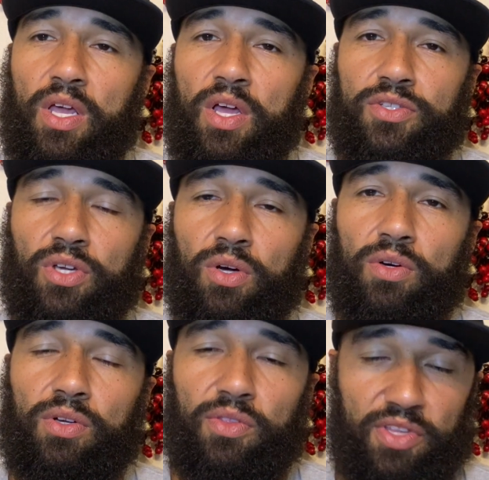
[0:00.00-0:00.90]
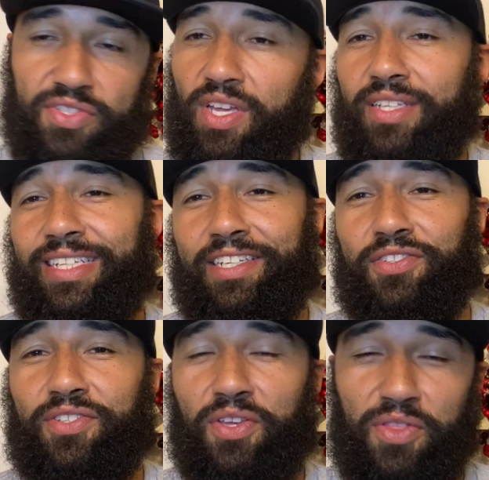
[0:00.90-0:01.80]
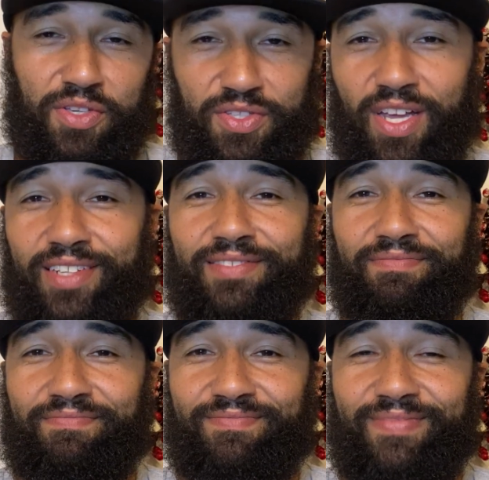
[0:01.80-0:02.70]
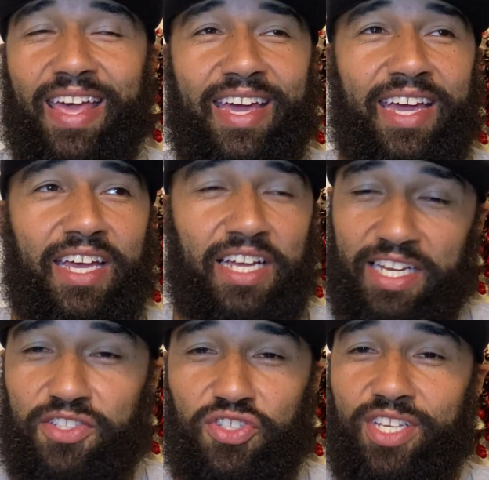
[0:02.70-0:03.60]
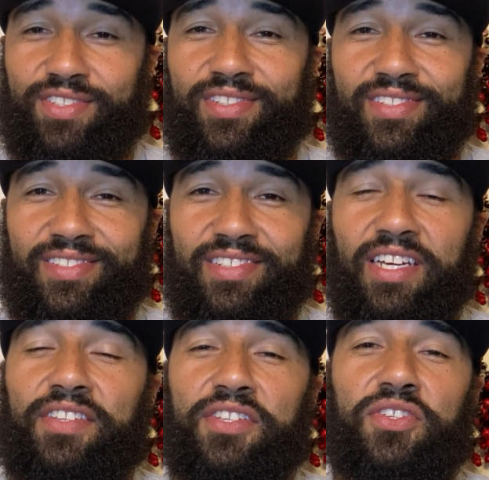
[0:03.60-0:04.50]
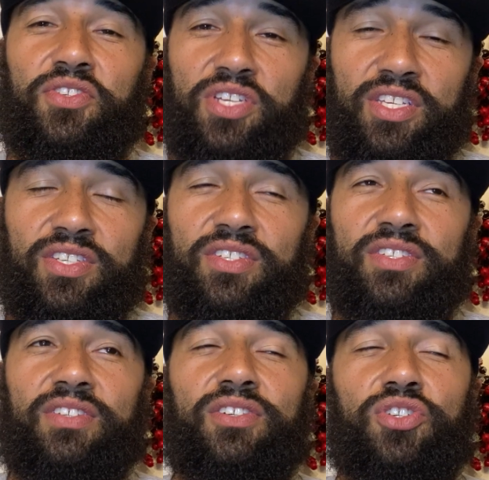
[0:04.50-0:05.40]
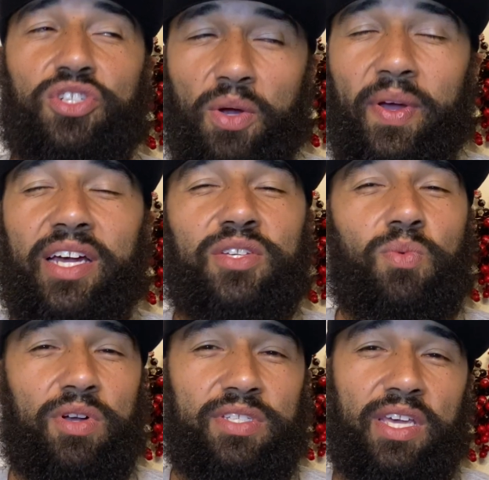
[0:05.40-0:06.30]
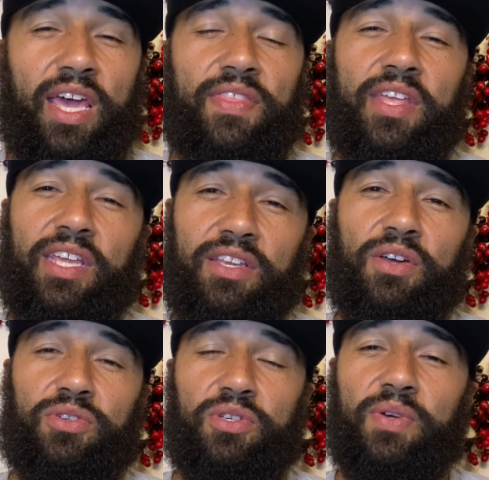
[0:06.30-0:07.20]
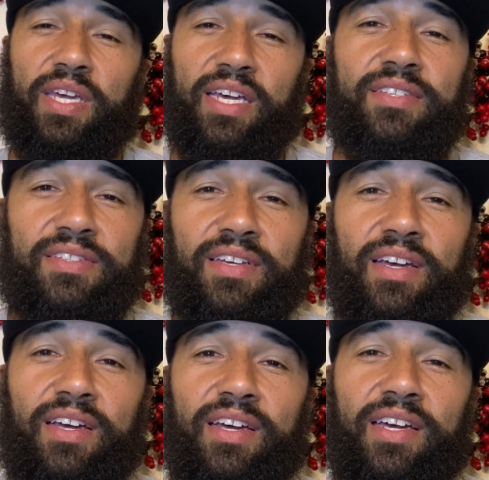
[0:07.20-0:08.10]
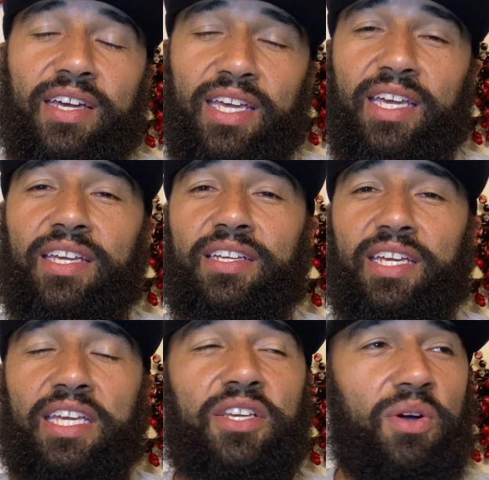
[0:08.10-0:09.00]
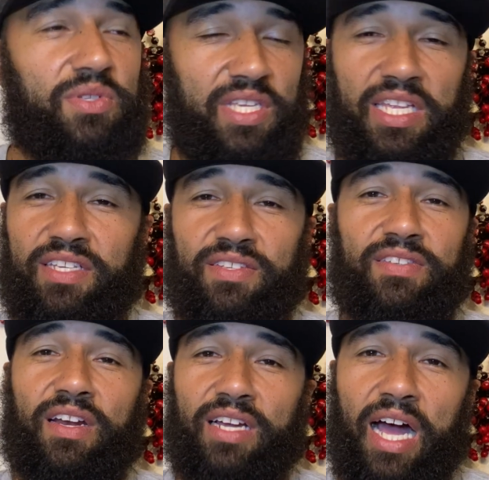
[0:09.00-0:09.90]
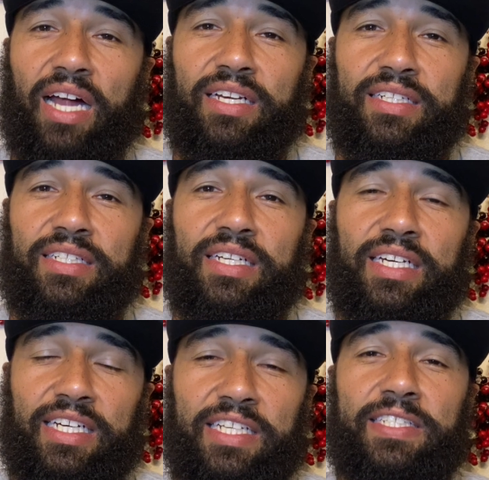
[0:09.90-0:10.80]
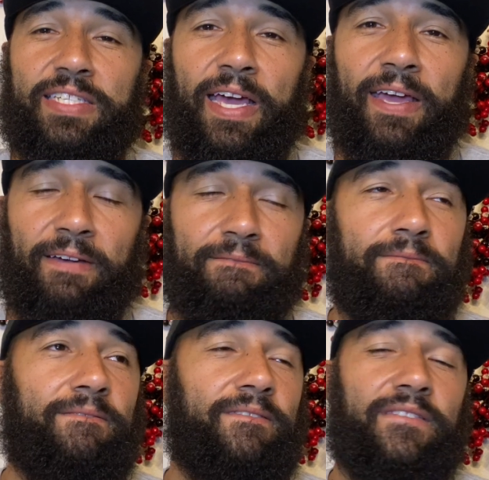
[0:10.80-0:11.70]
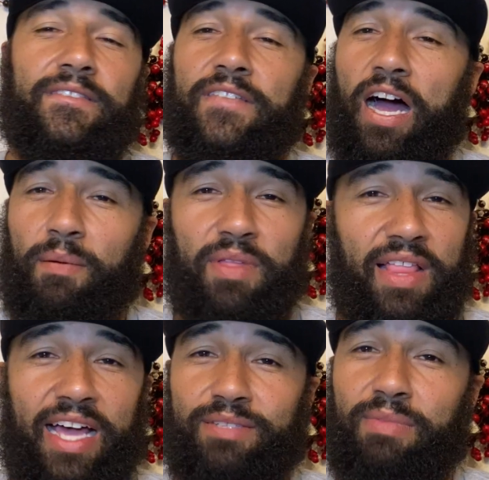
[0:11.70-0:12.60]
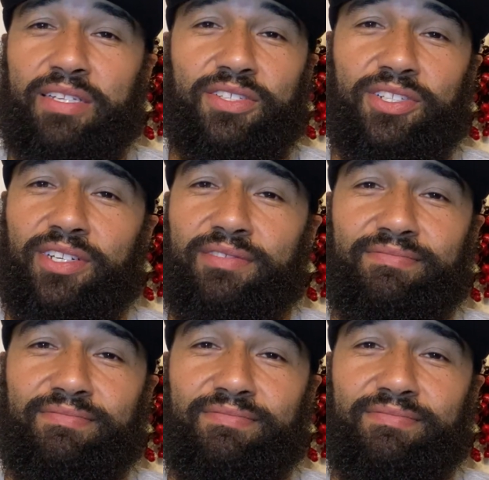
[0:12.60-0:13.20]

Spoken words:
So the son is the son, and it's Jesus. And this is Jesus showing us once again that he knows who he is. He knows that he's the Son of God. And he's saying, I'm the last messenger.